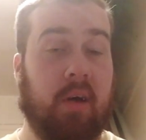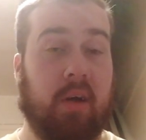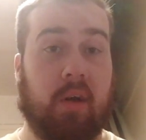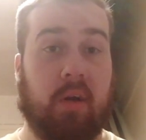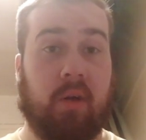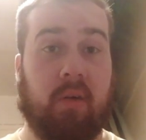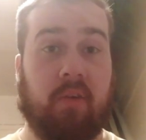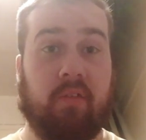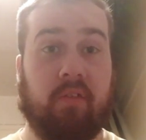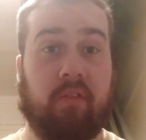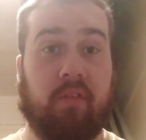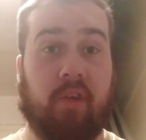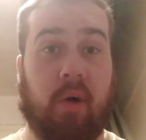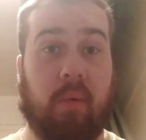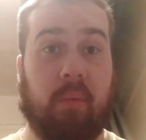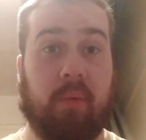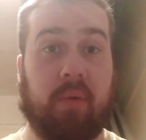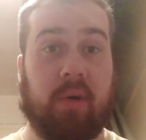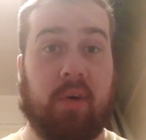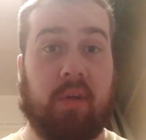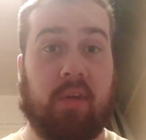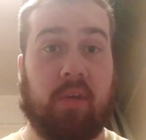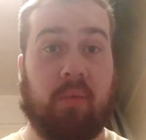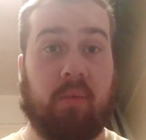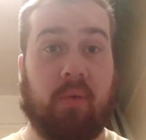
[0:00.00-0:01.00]
doing
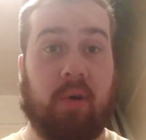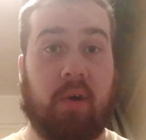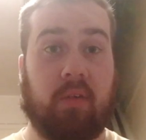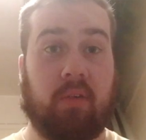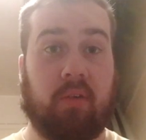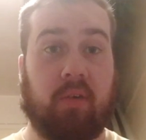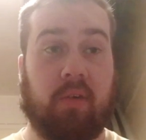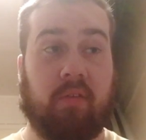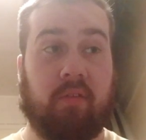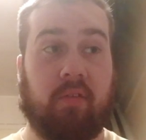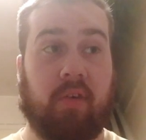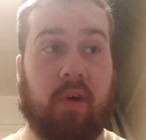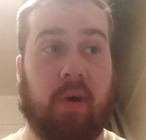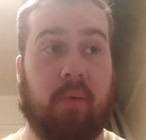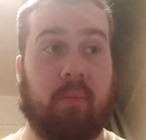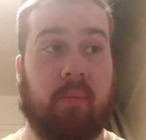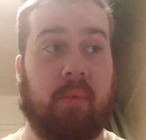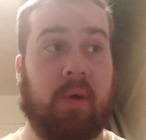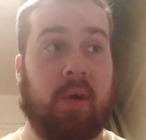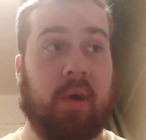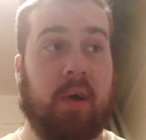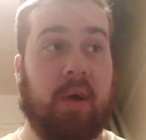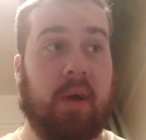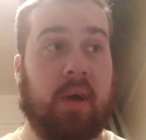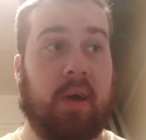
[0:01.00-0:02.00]
farming because he works on a farm
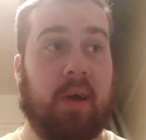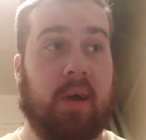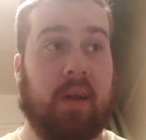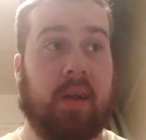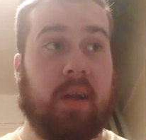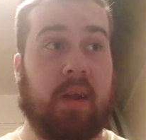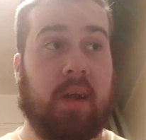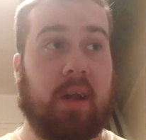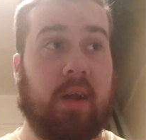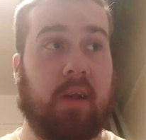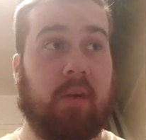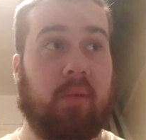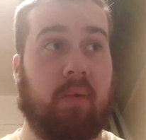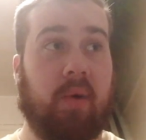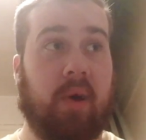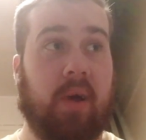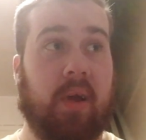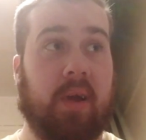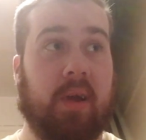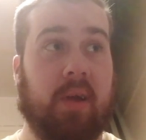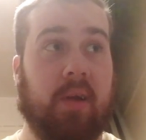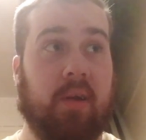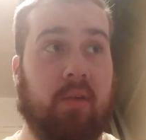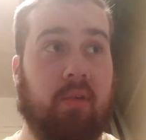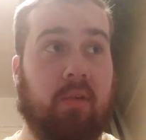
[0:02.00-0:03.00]
near to
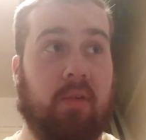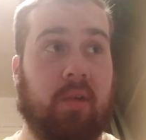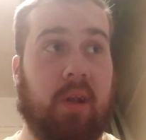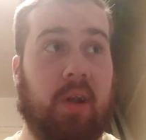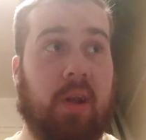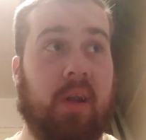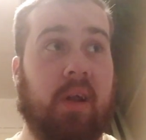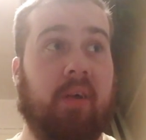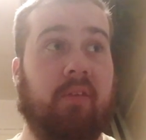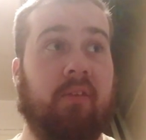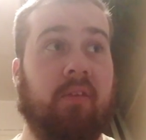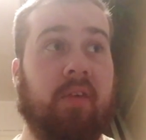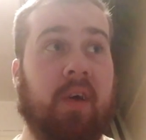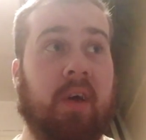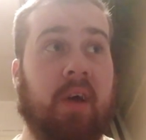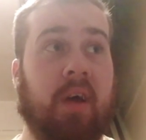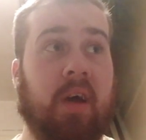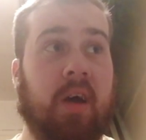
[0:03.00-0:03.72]
where he used to live.